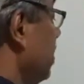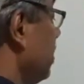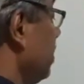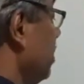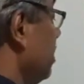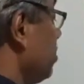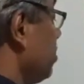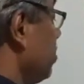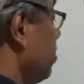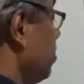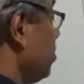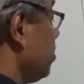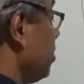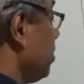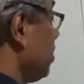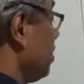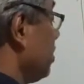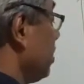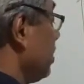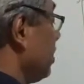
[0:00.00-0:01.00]
this is
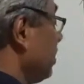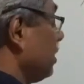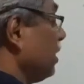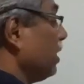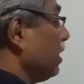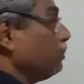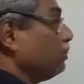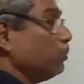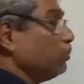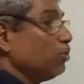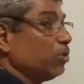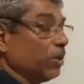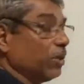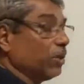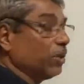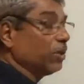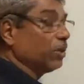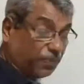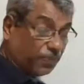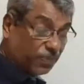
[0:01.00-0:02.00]
mg.
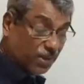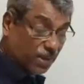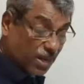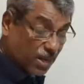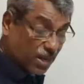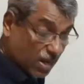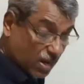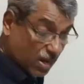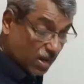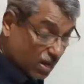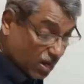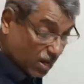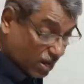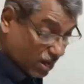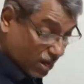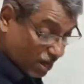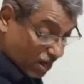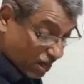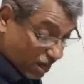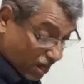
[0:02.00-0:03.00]

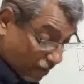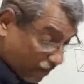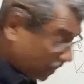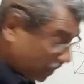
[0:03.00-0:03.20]
Am I